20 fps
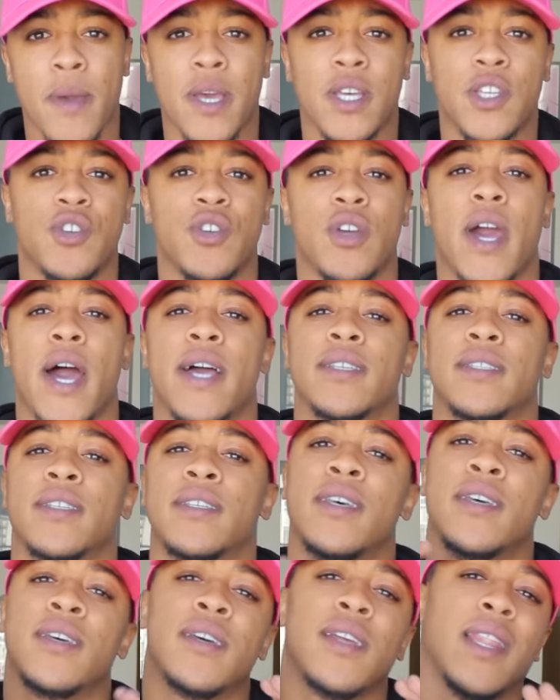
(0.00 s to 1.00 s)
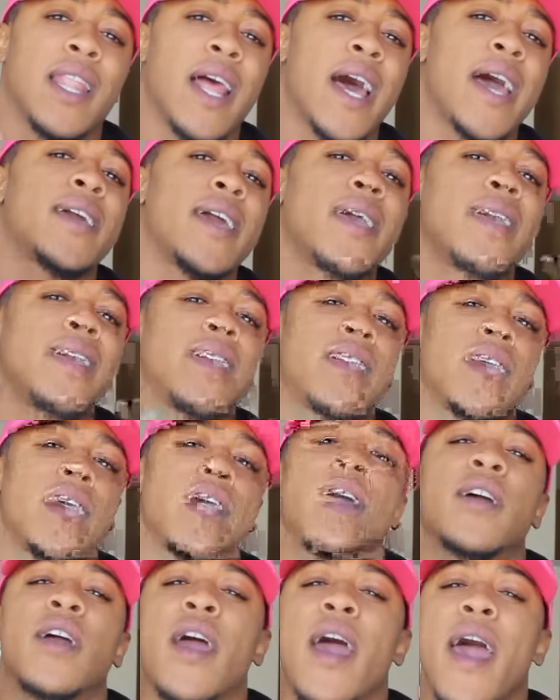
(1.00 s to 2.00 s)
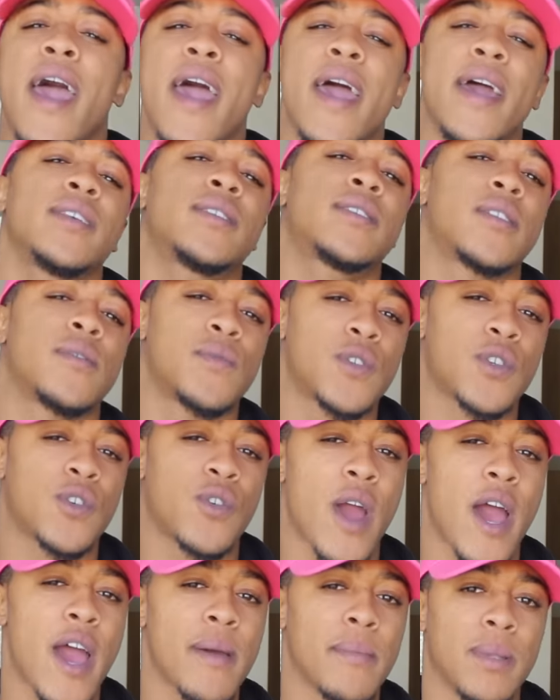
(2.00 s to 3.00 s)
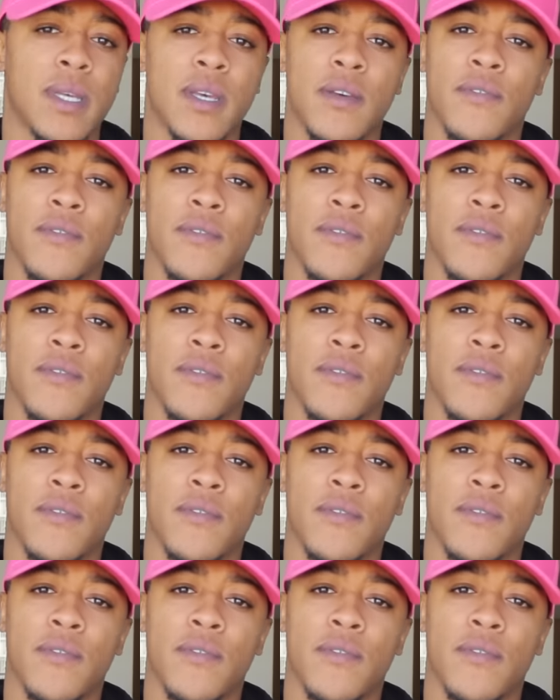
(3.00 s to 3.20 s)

Make sure you guys like, share, and subscribe.